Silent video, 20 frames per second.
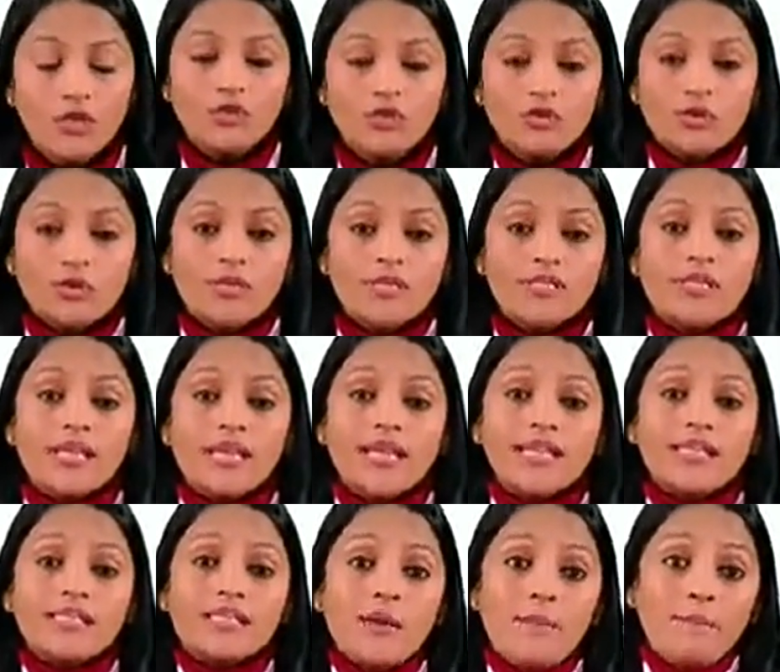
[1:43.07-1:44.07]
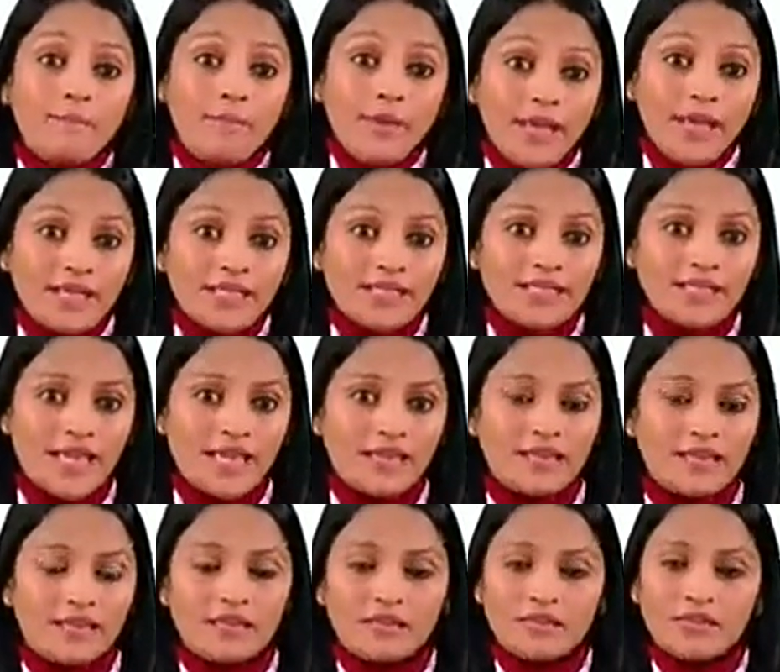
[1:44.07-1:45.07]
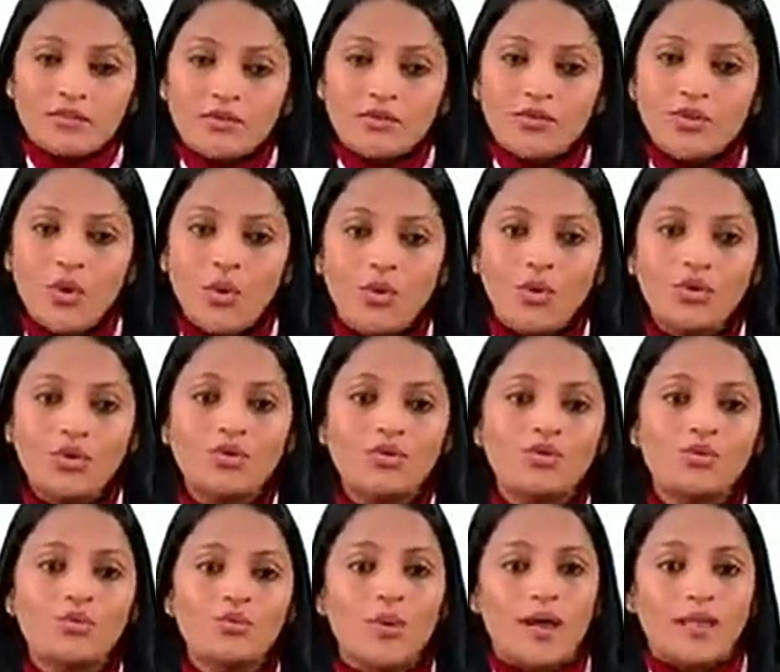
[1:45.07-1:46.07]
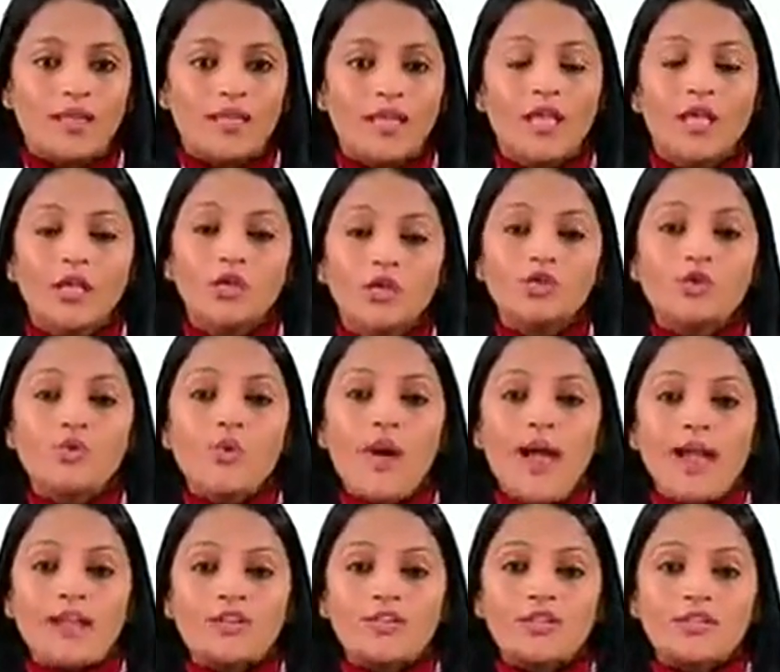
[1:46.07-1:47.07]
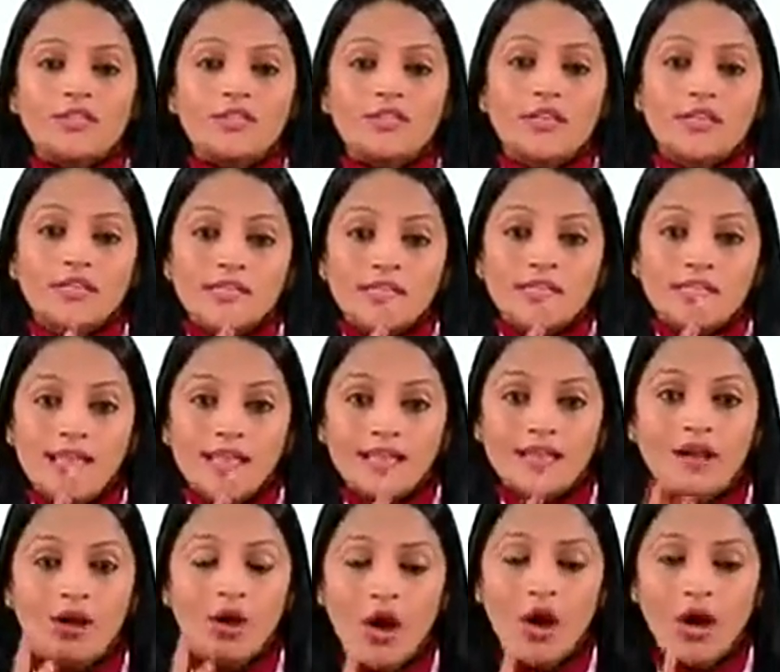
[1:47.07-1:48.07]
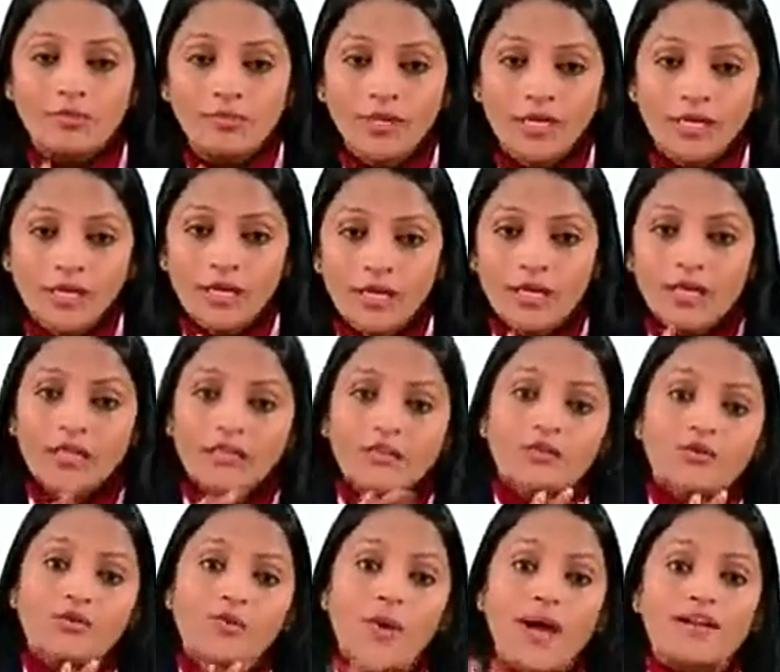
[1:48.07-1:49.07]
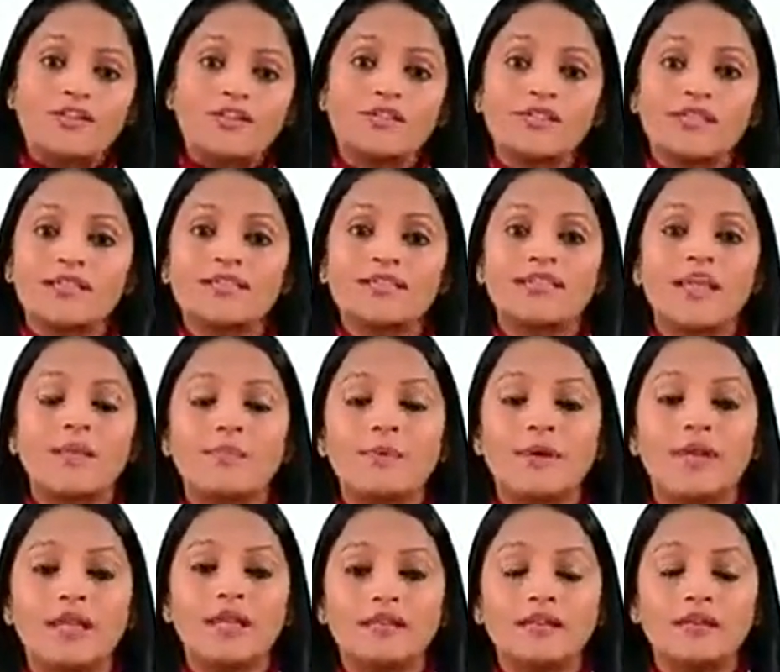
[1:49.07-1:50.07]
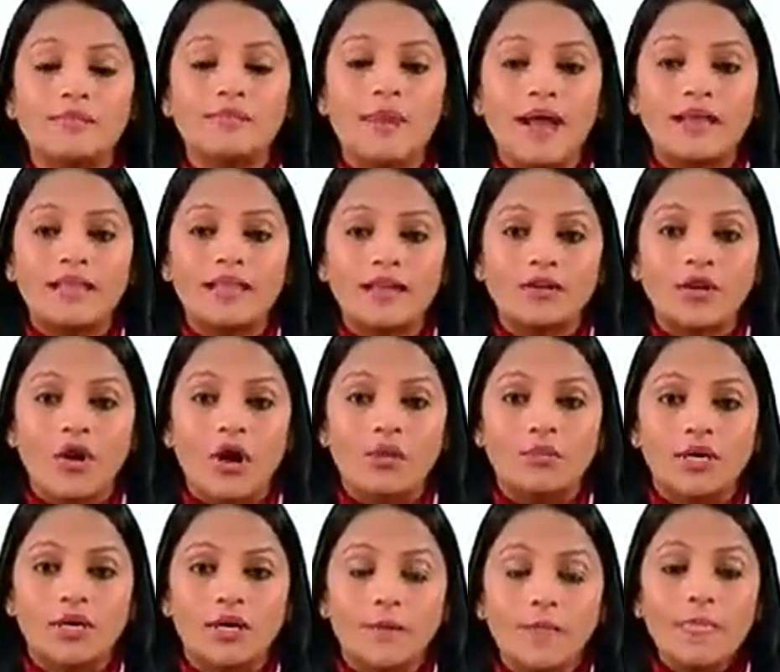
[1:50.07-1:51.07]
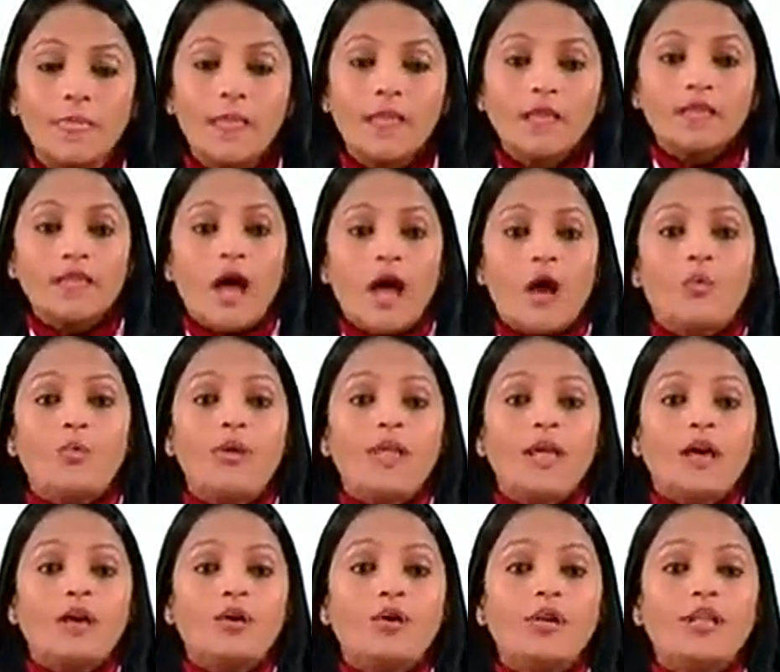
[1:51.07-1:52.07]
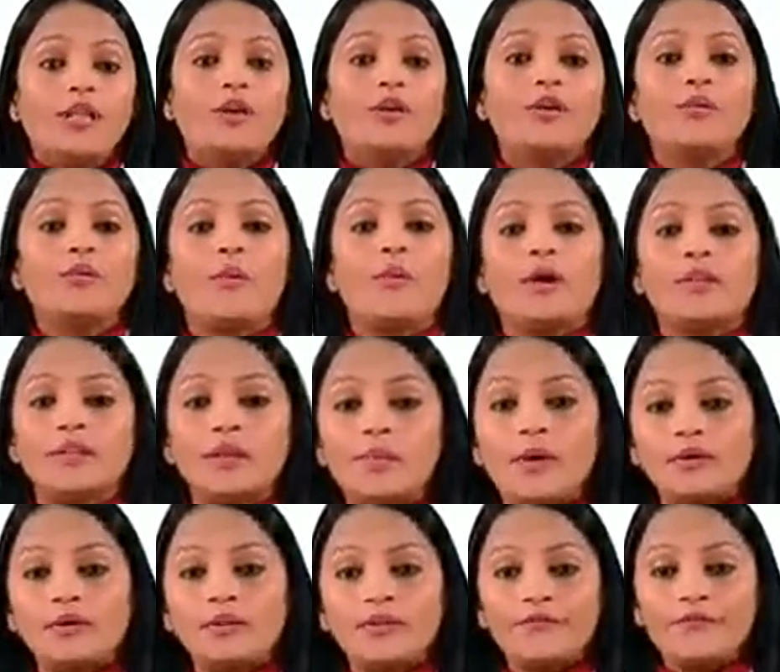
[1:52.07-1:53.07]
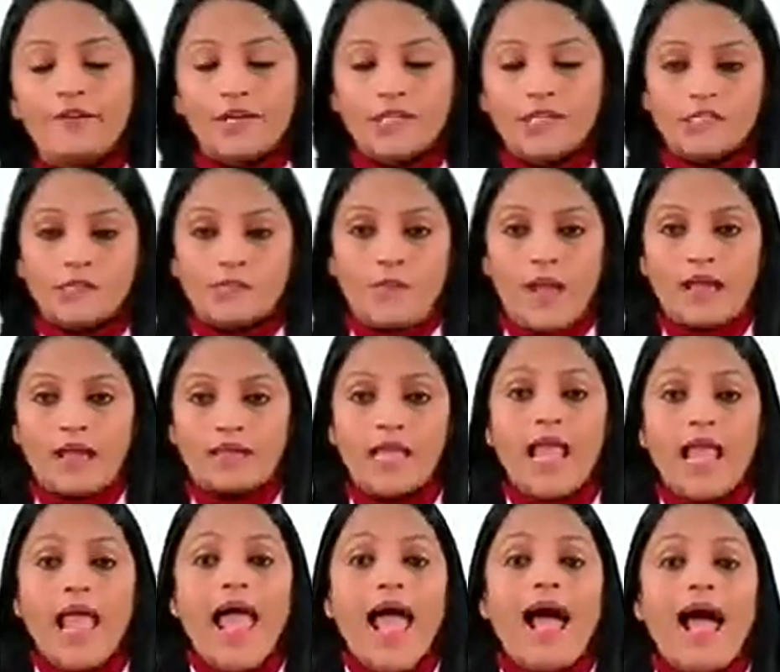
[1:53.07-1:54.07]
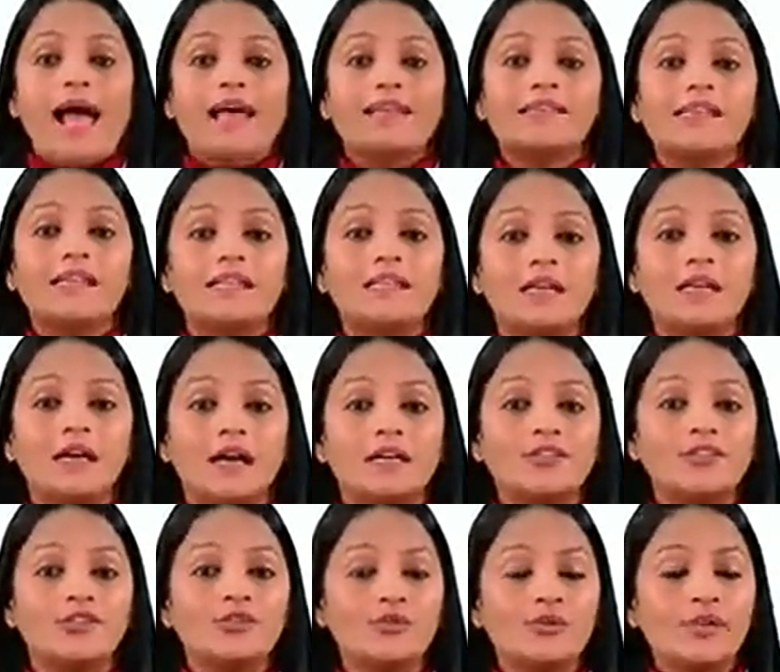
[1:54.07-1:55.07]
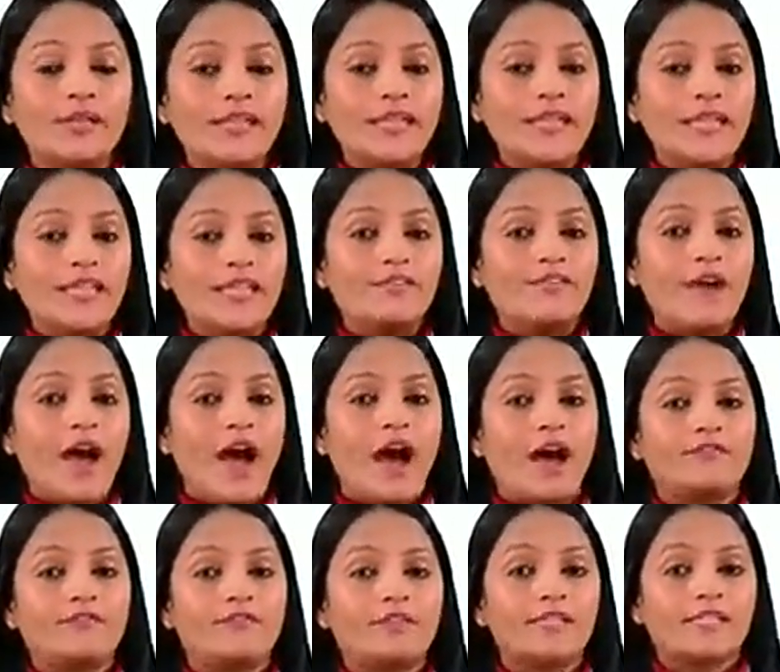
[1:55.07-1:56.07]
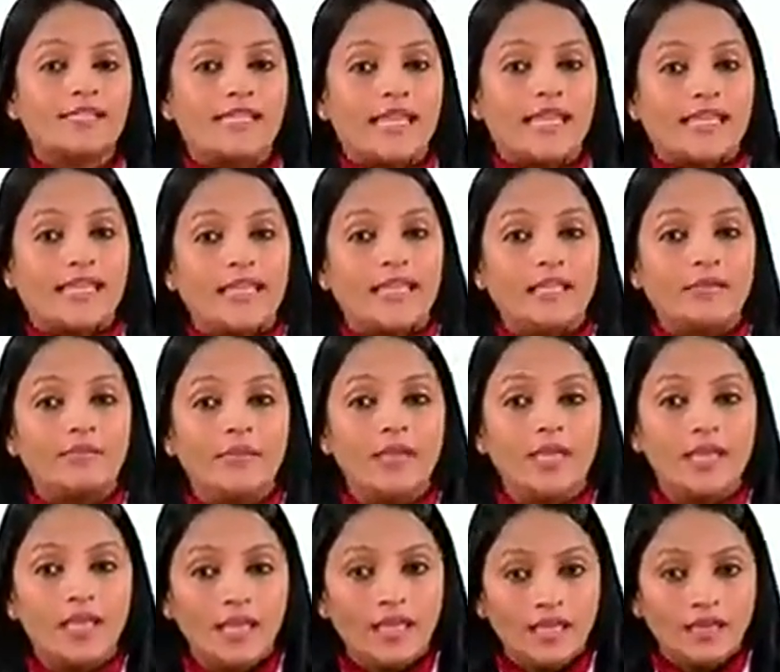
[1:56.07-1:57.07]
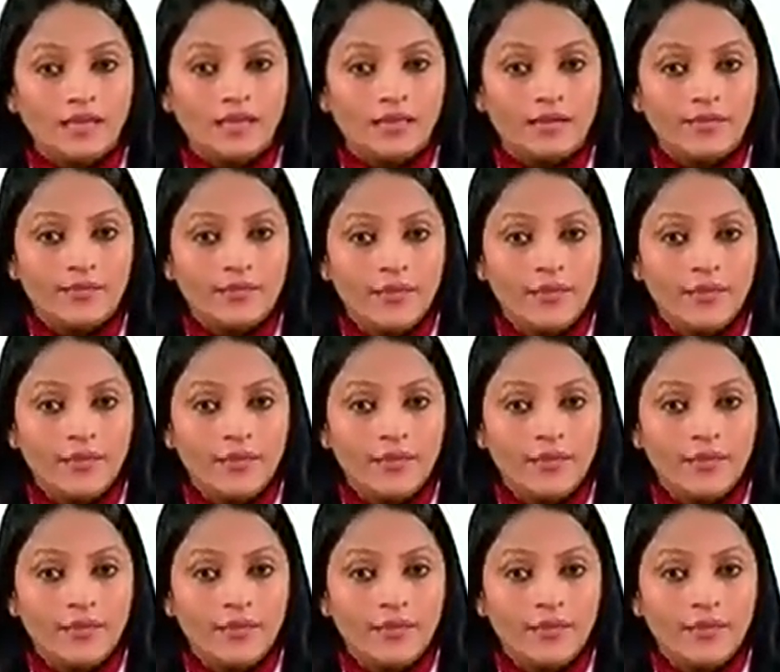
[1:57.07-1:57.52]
Students, it's a big sentence. Don't worry. Two actions. See there the comma? The two actions are separated by that comma. Now, we are only going to bother about the first part. As he turns to leave after settling me in.